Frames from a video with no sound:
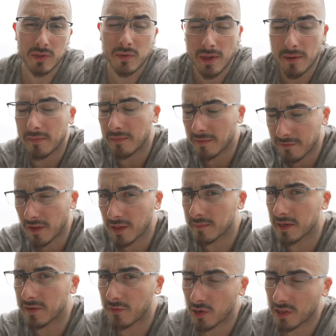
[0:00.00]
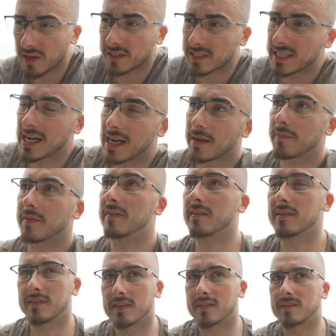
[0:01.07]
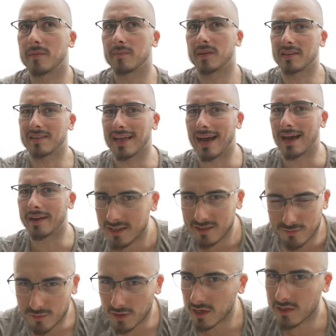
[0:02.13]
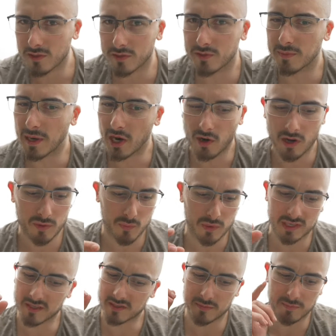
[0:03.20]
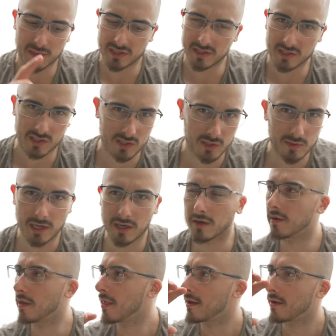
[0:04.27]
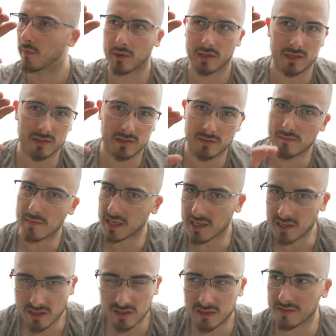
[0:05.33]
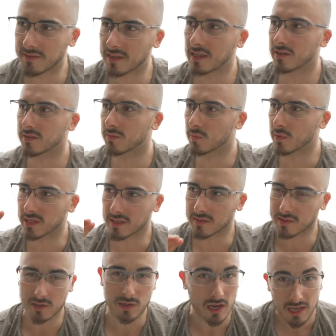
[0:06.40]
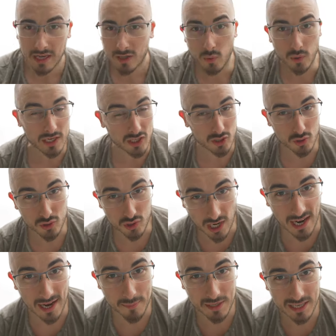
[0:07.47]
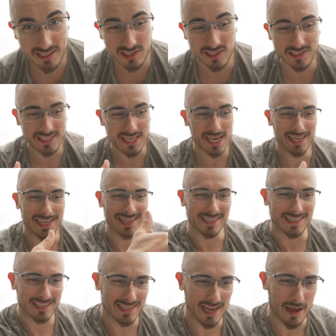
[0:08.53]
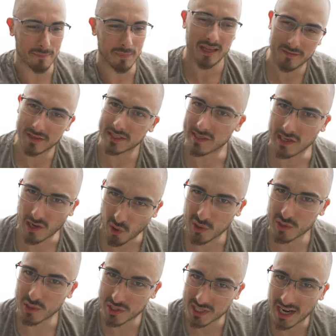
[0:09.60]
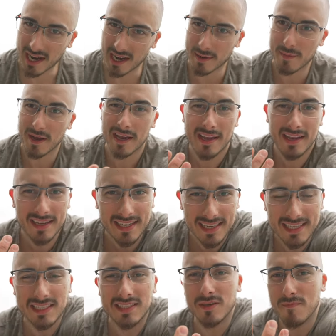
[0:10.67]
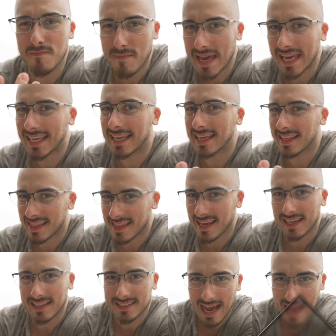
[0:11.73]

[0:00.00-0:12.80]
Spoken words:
of you that have been following me for a long time, this is something that is very close to my heart when it comes to building a studio, when it comes to making YouTube videos, when it comes to quitting your job and actually taking a step and investing all your time into making things